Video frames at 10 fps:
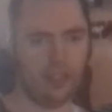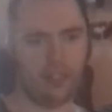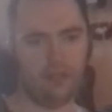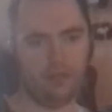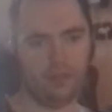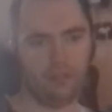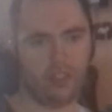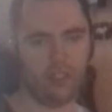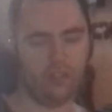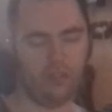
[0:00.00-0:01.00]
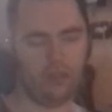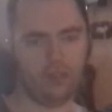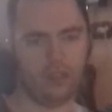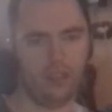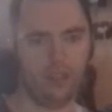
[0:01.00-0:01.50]
I don't have the
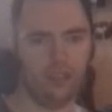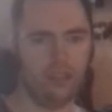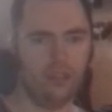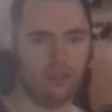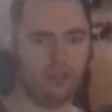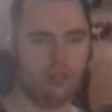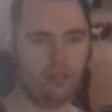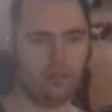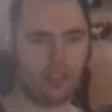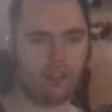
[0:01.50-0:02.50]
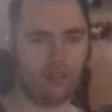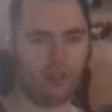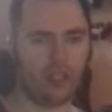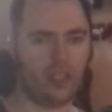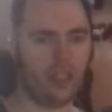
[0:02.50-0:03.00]
materials to do
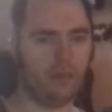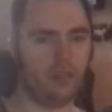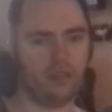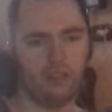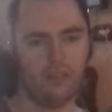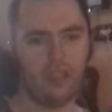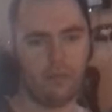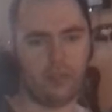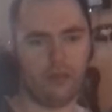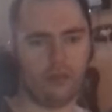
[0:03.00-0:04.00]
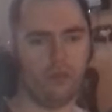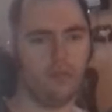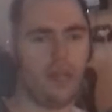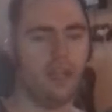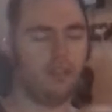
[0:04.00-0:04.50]
nickel and titanium. It's the temp
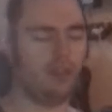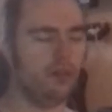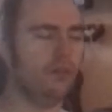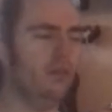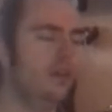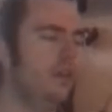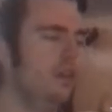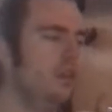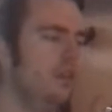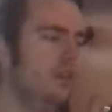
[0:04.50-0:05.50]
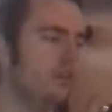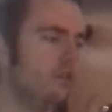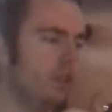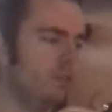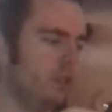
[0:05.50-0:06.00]
control mod, too.
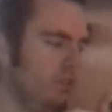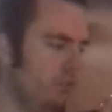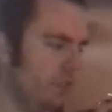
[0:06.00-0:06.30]
Goes up